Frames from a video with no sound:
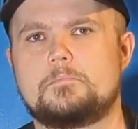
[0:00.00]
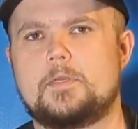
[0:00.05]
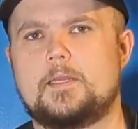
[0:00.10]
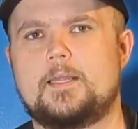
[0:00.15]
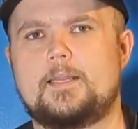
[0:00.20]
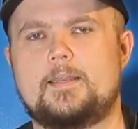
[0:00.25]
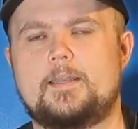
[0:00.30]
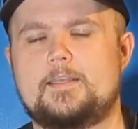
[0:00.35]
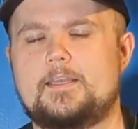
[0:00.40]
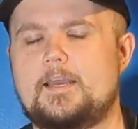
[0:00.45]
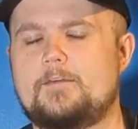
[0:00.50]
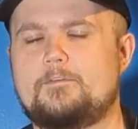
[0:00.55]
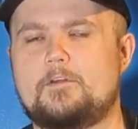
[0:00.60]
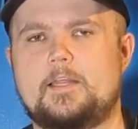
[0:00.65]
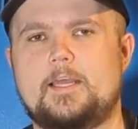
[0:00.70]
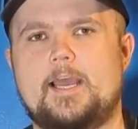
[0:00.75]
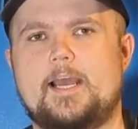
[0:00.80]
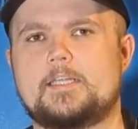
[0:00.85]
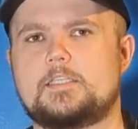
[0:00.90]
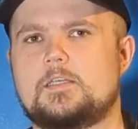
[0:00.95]
And it
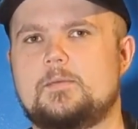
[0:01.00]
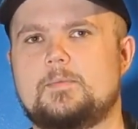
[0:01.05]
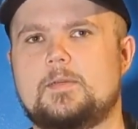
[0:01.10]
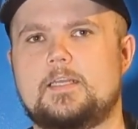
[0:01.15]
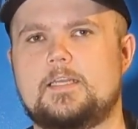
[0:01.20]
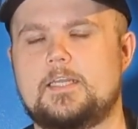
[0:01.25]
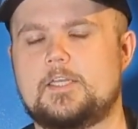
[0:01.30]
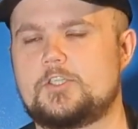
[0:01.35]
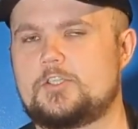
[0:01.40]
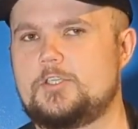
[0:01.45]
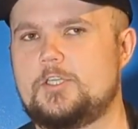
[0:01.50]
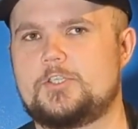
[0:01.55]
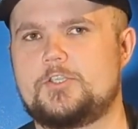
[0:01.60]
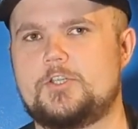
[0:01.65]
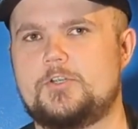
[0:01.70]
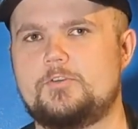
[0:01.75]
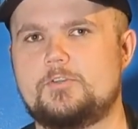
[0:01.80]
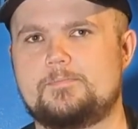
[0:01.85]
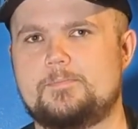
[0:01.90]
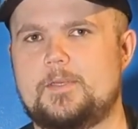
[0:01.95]
definitely had some condition
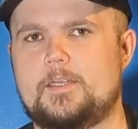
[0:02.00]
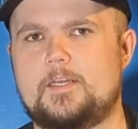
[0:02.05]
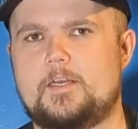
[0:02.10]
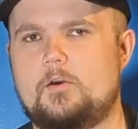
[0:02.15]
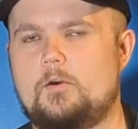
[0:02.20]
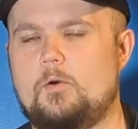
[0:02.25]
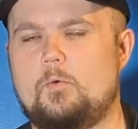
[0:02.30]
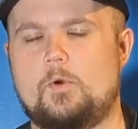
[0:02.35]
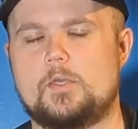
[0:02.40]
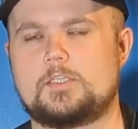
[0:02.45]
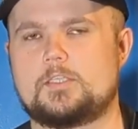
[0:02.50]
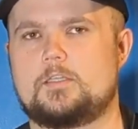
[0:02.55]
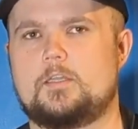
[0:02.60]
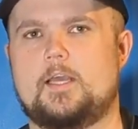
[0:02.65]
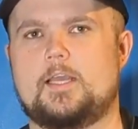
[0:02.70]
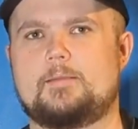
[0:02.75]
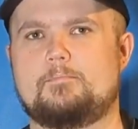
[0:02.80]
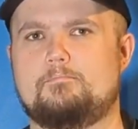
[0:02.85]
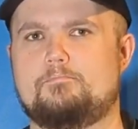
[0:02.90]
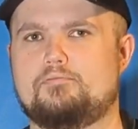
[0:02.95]
issues, but it wasn't
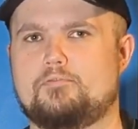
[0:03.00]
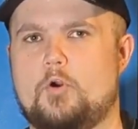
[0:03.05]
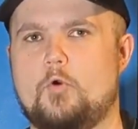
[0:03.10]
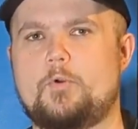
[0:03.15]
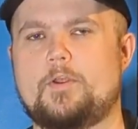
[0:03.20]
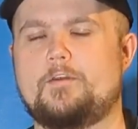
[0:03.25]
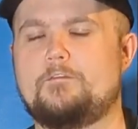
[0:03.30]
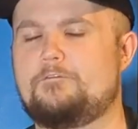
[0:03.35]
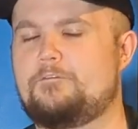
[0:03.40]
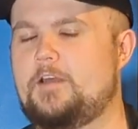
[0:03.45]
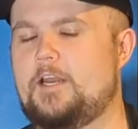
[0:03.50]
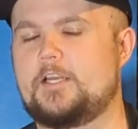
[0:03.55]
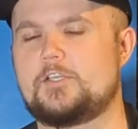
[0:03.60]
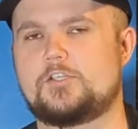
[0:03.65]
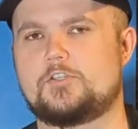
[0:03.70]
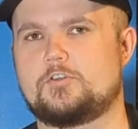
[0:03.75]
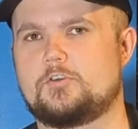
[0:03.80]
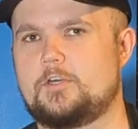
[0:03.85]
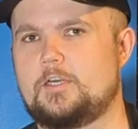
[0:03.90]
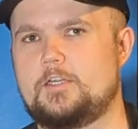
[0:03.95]
like broken finish
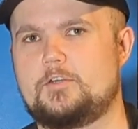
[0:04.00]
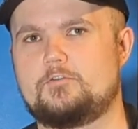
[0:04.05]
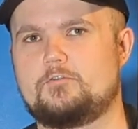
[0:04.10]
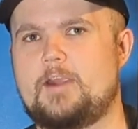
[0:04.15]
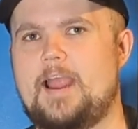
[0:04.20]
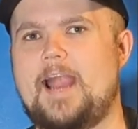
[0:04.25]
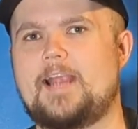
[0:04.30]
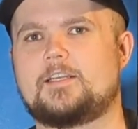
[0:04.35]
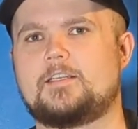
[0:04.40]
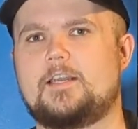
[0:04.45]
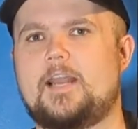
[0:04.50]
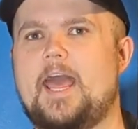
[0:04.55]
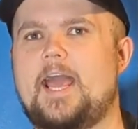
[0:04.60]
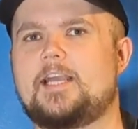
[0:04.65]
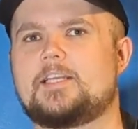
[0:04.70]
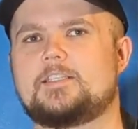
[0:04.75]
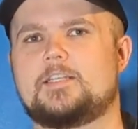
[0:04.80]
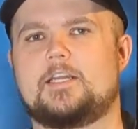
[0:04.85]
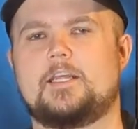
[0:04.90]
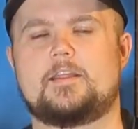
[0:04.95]
or any cracked
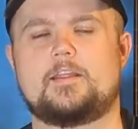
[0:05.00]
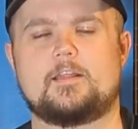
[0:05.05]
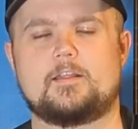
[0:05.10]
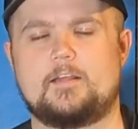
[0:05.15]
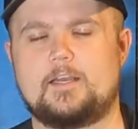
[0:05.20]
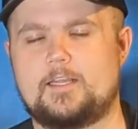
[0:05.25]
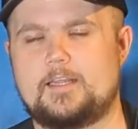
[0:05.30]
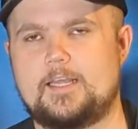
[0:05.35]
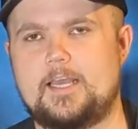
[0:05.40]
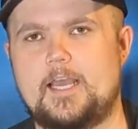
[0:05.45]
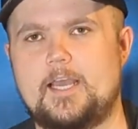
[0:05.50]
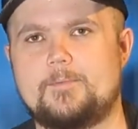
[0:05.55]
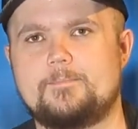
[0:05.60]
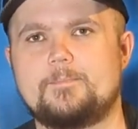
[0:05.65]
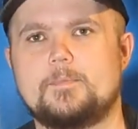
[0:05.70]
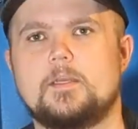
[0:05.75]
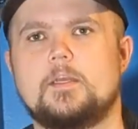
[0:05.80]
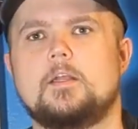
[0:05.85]
necks, anything like that.